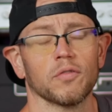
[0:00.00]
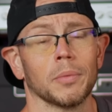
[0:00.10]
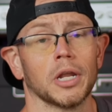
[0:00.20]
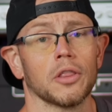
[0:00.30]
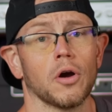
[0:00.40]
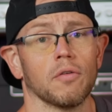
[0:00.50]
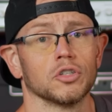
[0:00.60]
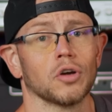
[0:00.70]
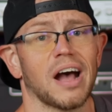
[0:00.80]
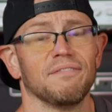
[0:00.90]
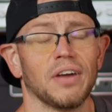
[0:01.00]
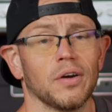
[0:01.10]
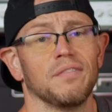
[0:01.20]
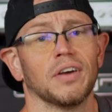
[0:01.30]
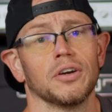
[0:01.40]
from another overdrive.
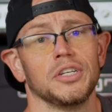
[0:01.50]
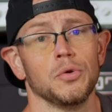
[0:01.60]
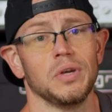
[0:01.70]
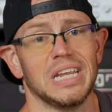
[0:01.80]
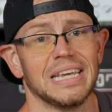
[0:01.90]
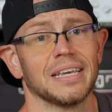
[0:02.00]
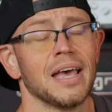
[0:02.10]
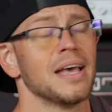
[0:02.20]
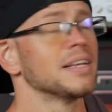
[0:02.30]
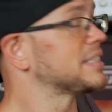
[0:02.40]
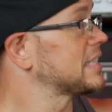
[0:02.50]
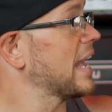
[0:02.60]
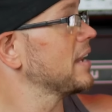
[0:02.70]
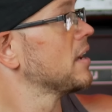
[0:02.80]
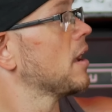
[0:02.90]
Very, very unique
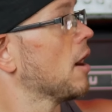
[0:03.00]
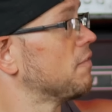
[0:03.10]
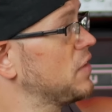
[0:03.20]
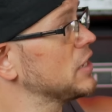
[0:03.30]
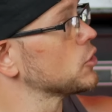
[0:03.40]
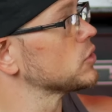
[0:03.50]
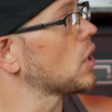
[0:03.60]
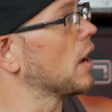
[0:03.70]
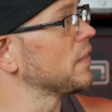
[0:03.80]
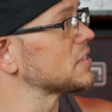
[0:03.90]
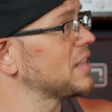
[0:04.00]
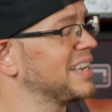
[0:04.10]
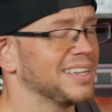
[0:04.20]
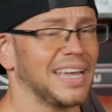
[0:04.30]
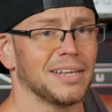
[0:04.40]
set of features on this
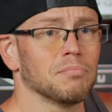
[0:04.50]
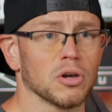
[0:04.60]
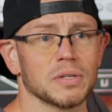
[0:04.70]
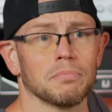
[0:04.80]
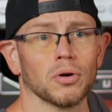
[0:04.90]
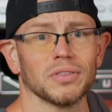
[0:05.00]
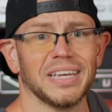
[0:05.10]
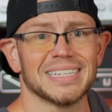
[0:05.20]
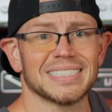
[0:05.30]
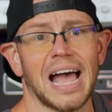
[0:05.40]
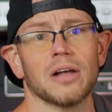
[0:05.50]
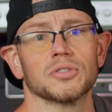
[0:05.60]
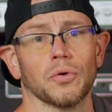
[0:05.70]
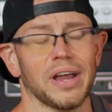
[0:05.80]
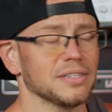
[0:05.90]
thing. And most importantly, it sounds
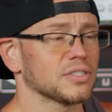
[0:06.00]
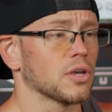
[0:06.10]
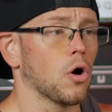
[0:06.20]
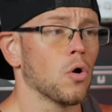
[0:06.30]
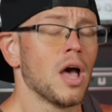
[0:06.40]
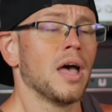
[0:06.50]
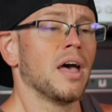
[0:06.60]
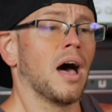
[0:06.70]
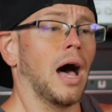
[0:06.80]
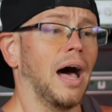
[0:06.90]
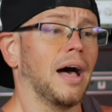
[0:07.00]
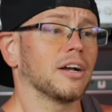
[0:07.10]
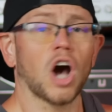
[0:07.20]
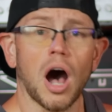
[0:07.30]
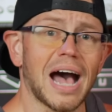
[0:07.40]
great. So uh,
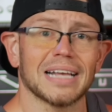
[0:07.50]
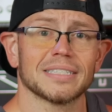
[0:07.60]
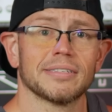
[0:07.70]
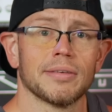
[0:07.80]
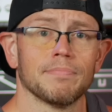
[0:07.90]
cost,